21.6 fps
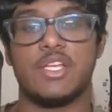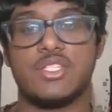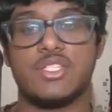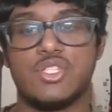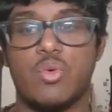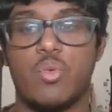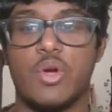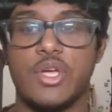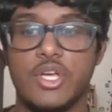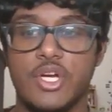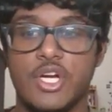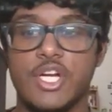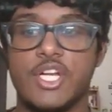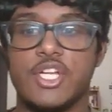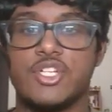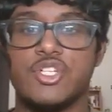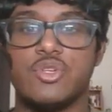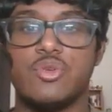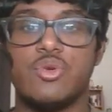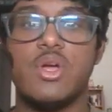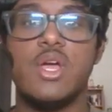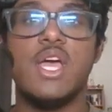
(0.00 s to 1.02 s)
So what you're going to
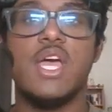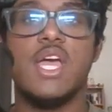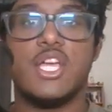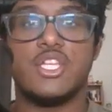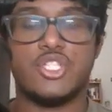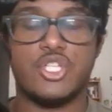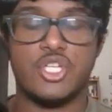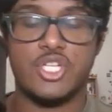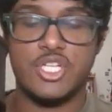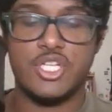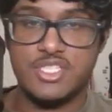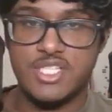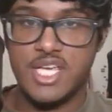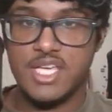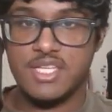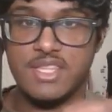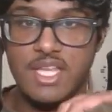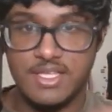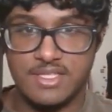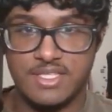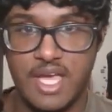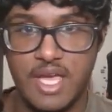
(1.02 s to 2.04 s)
do is you're going to take
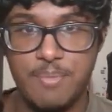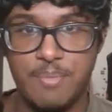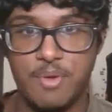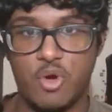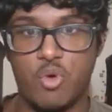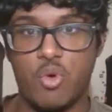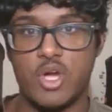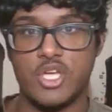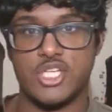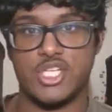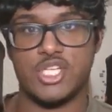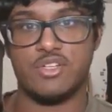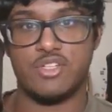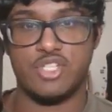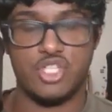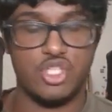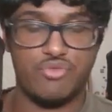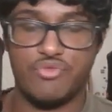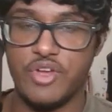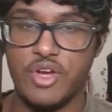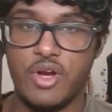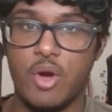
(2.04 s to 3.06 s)
that type of question,
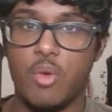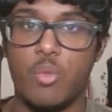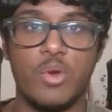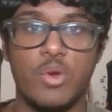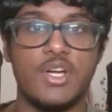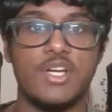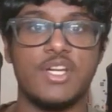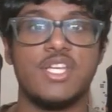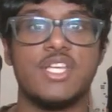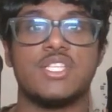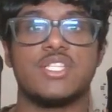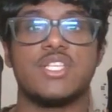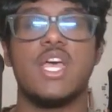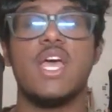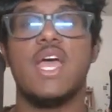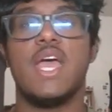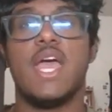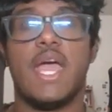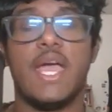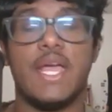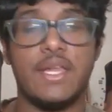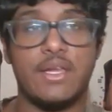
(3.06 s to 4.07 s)
just figure out what it is,
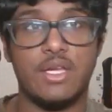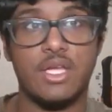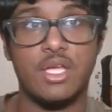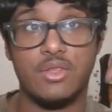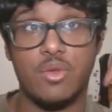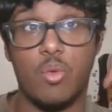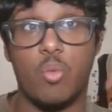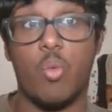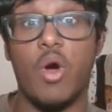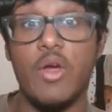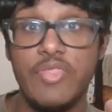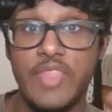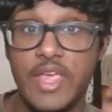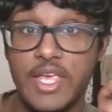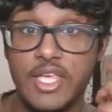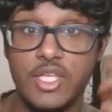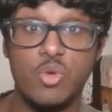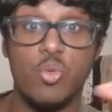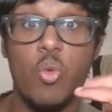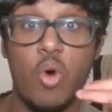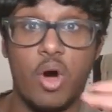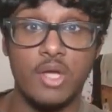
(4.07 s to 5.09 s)
and the one that
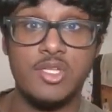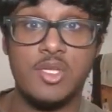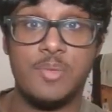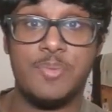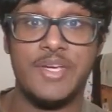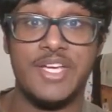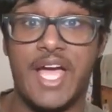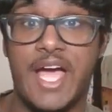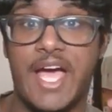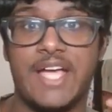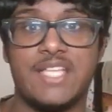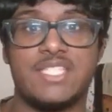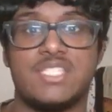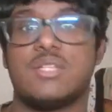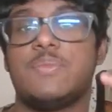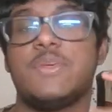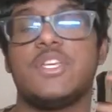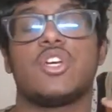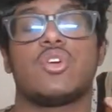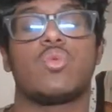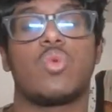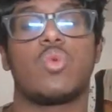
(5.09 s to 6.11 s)
you want to pick has to be
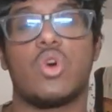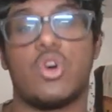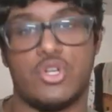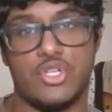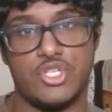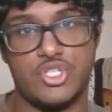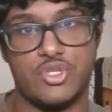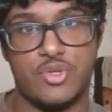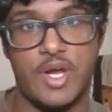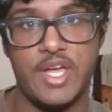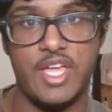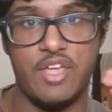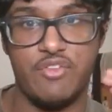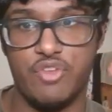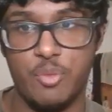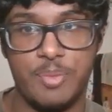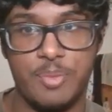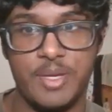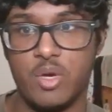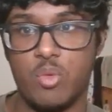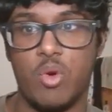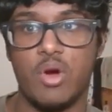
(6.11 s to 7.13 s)
your worst, right? If you
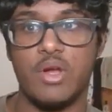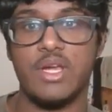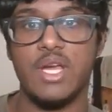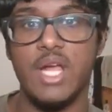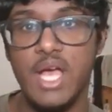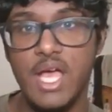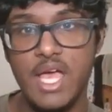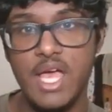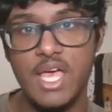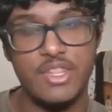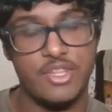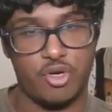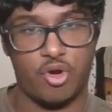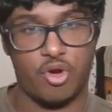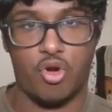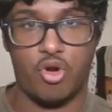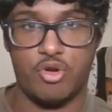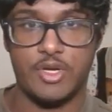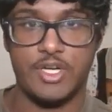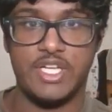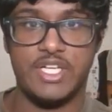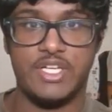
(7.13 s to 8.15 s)
pick one they're
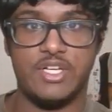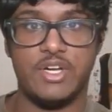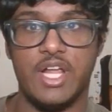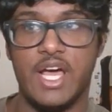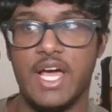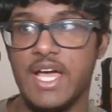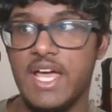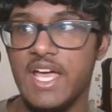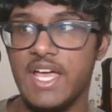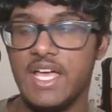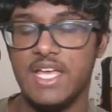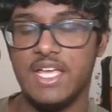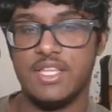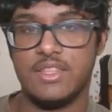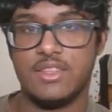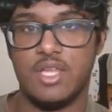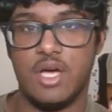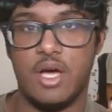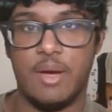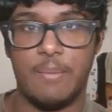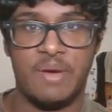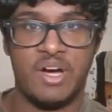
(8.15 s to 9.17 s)
already good at,
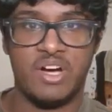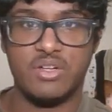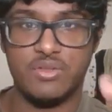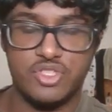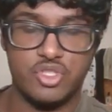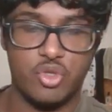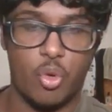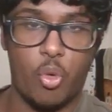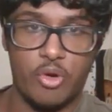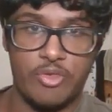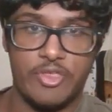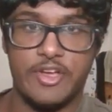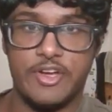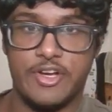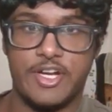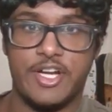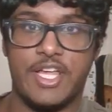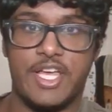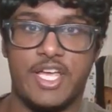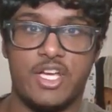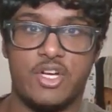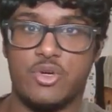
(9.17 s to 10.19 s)
the amount of score that you're
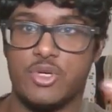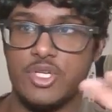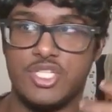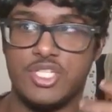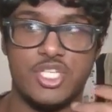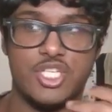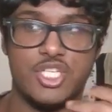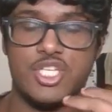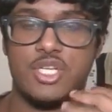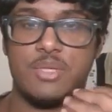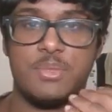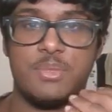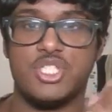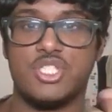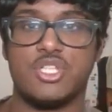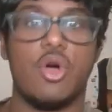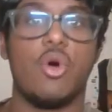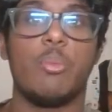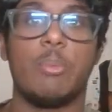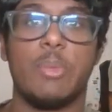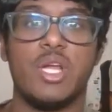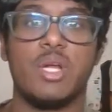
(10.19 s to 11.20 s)
going to increase is going to be
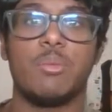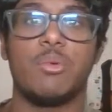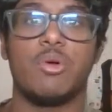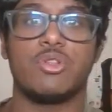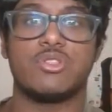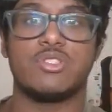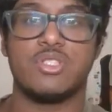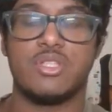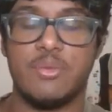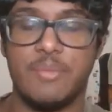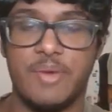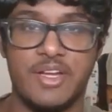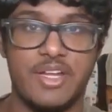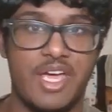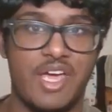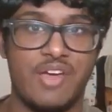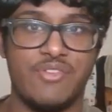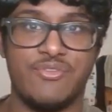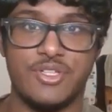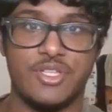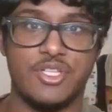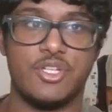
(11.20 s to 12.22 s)
so minimal to the amount of
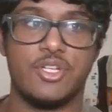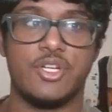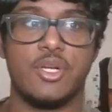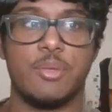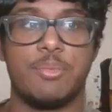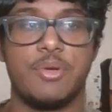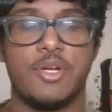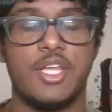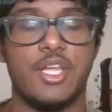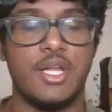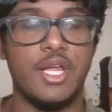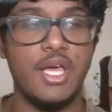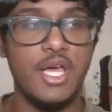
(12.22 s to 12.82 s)
effort that you're going to put in.